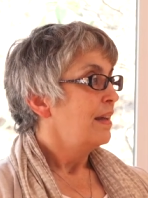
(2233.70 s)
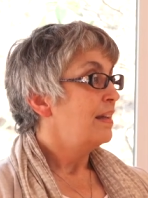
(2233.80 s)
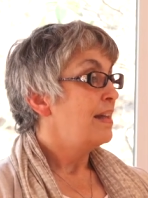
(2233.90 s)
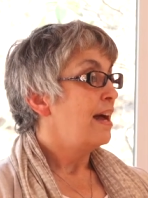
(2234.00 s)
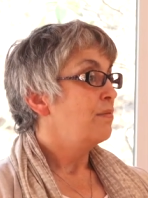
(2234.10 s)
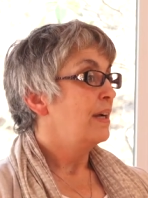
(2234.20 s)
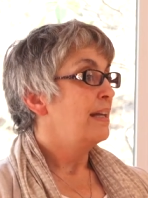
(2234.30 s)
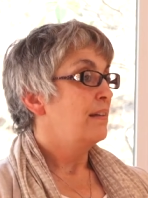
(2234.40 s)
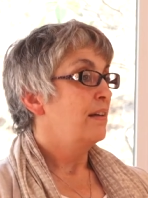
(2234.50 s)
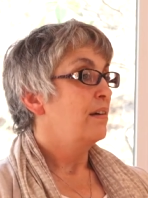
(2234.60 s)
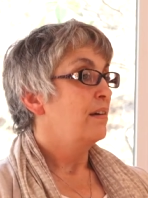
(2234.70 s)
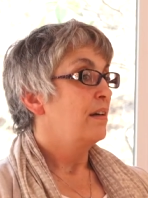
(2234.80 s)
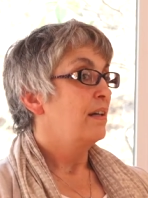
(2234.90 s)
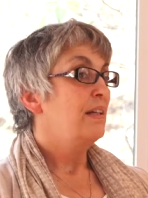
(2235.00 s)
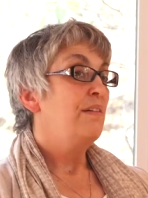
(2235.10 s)
And that right there
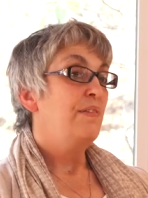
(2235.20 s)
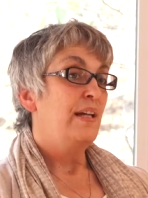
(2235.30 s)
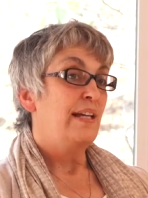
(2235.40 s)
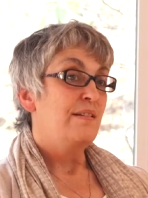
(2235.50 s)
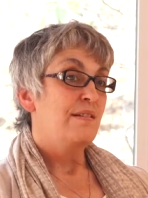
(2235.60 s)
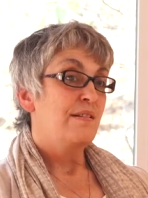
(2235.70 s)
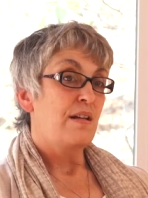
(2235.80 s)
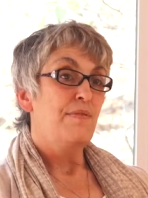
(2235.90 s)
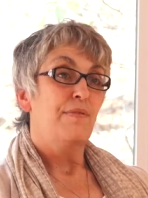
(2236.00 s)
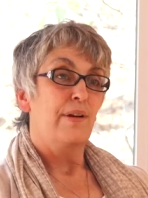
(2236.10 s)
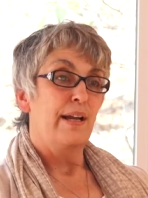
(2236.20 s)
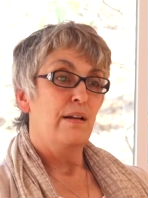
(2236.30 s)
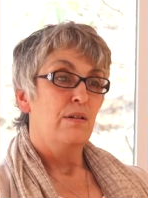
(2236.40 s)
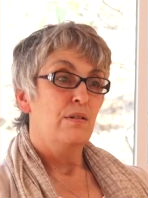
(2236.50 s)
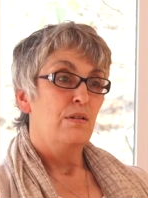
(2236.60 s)
alleviates suffering.
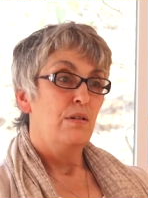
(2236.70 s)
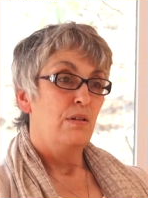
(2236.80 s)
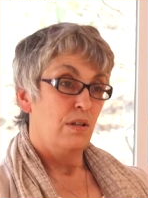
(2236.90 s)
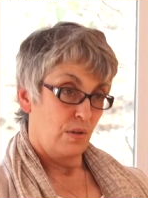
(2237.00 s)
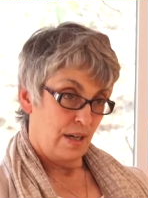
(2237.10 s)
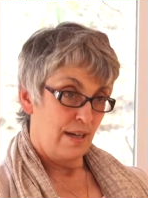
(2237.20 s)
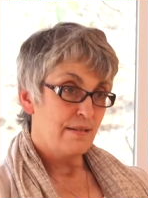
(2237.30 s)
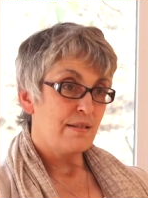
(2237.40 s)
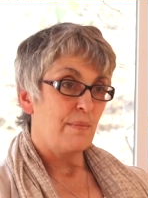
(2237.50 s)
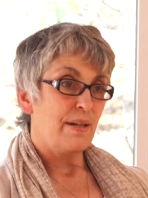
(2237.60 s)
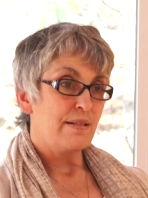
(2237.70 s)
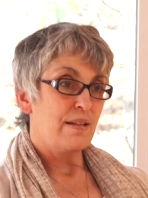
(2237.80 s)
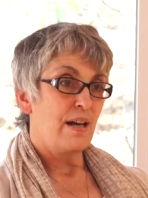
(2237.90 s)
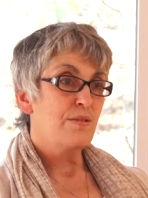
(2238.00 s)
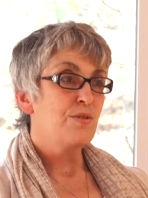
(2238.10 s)
Loka
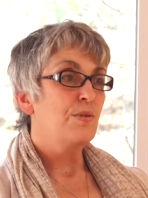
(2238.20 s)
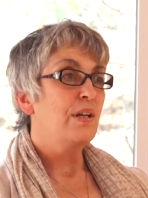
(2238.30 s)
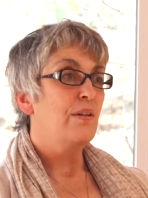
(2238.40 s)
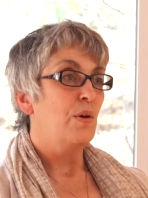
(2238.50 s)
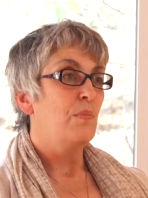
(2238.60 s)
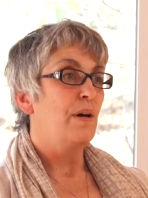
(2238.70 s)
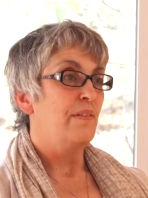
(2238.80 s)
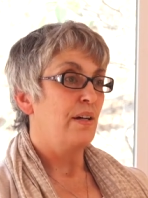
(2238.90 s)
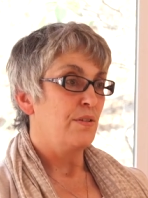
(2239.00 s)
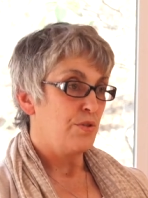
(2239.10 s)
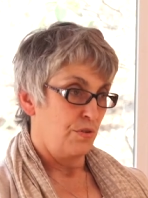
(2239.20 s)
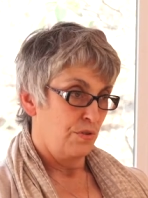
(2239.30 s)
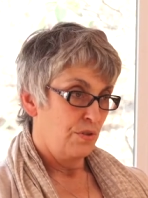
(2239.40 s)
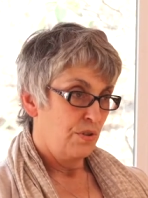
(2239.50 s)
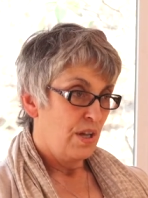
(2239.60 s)
samasta sukhino bhavantu.
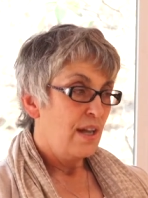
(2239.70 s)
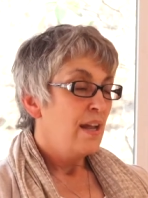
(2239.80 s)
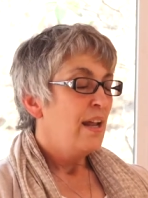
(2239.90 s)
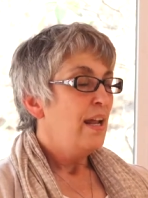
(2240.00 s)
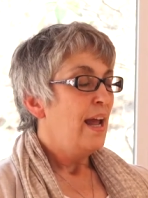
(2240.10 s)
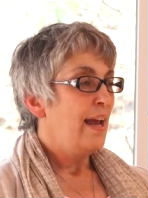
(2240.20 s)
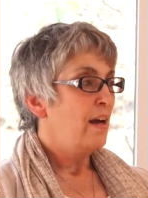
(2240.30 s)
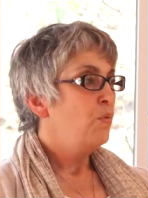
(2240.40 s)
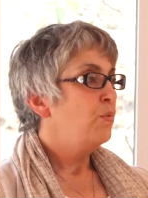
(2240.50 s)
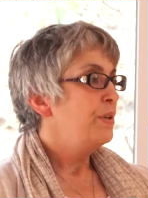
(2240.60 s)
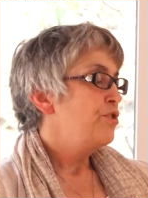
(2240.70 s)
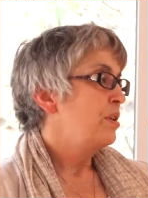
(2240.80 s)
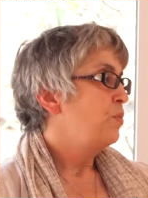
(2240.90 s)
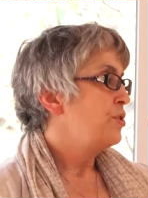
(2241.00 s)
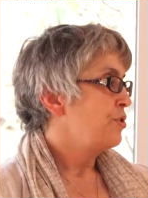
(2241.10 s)
How
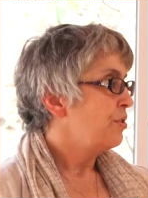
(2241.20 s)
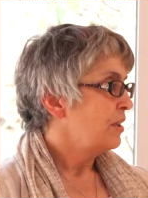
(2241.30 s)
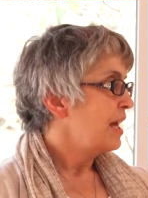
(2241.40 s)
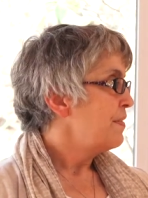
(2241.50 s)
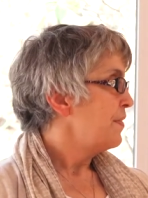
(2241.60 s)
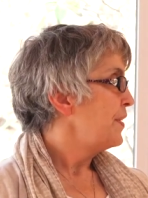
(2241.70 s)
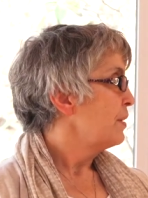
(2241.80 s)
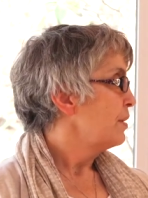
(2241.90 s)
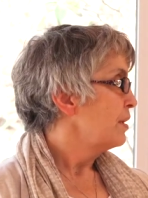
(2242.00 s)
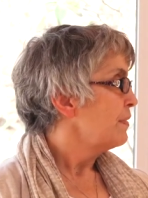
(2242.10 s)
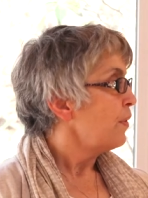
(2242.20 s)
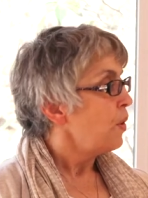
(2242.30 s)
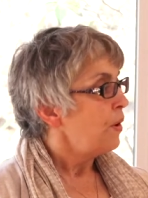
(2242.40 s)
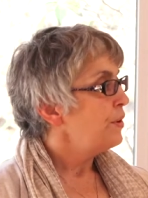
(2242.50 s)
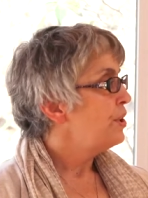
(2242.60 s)
rigid would your life feel if
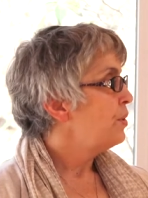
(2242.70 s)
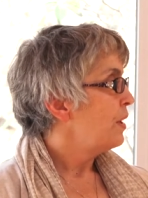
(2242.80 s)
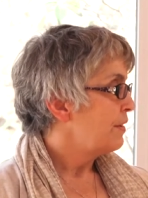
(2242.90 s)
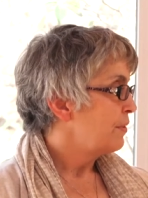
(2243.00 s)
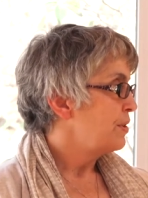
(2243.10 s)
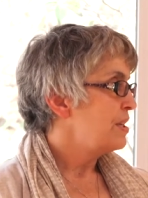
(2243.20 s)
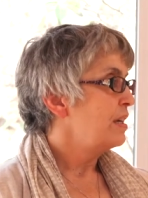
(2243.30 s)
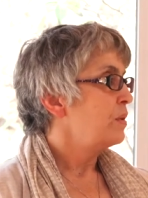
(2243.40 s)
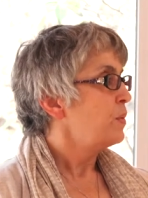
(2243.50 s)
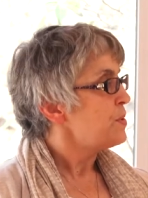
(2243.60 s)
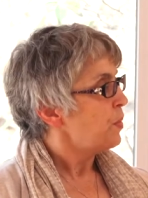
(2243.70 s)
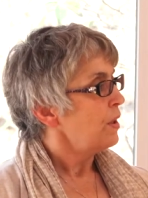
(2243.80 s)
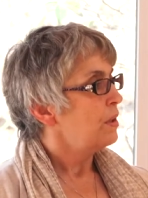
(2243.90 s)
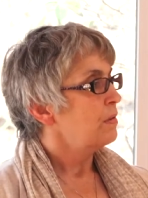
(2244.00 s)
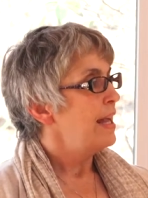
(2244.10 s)
all you ever did was
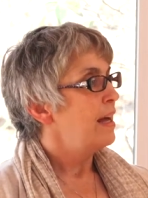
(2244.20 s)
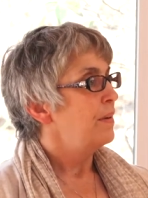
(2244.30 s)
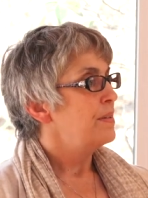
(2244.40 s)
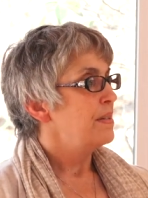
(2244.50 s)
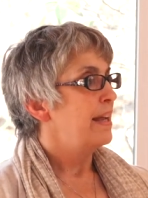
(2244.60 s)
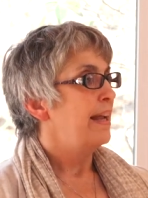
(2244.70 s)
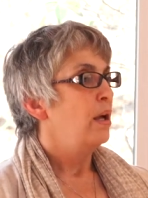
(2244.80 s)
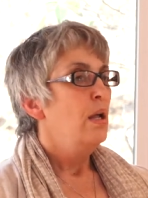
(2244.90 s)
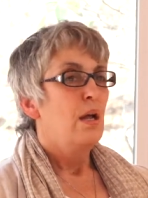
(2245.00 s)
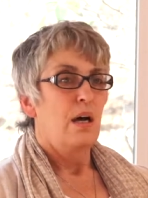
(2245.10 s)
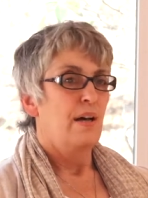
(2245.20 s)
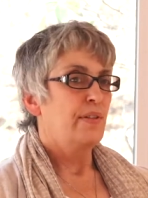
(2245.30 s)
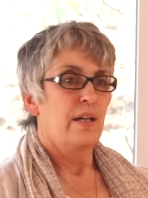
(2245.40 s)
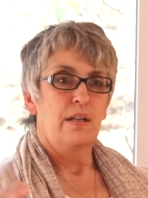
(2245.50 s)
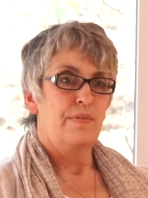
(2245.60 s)
walk around saying, I've
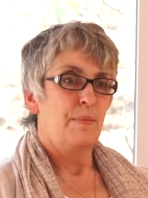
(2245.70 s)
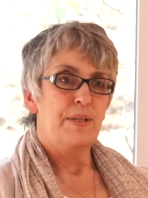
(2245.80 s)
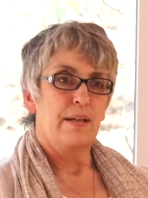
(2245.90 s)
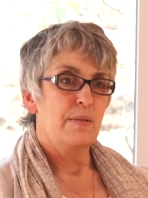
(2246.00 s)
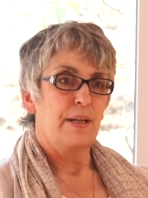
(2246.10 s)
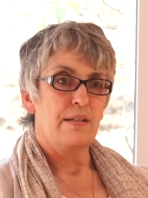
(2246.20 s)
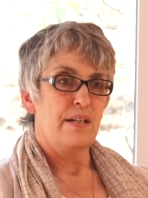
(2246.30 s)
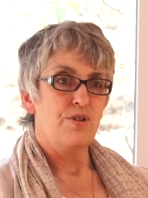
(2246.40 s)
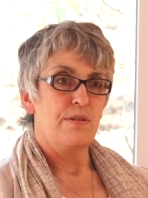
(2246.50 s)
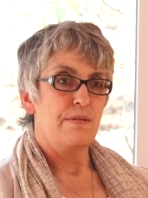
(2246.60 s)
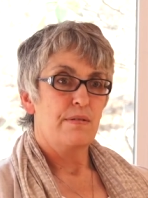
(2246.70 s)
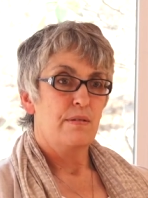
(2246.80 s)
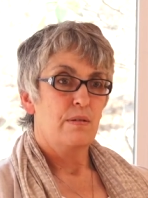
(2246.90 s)
got to live up to expectations?